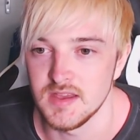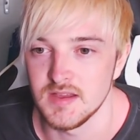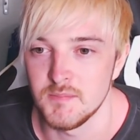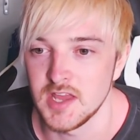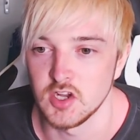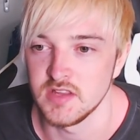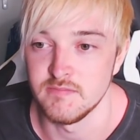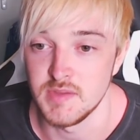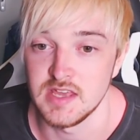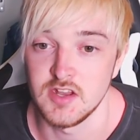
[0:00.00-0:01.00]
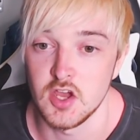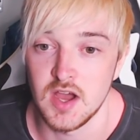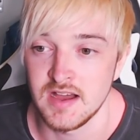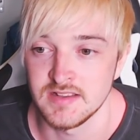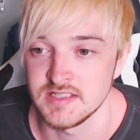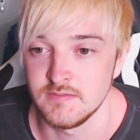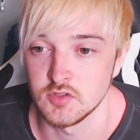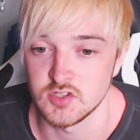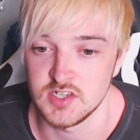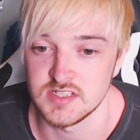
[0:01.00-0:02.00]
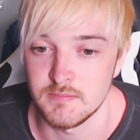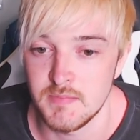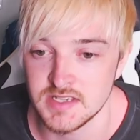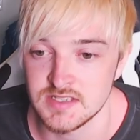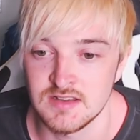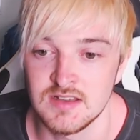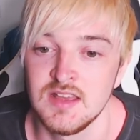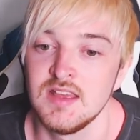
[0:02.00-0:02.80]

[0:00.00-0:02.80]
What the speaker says: It might not even be in her hands, even though she is the master.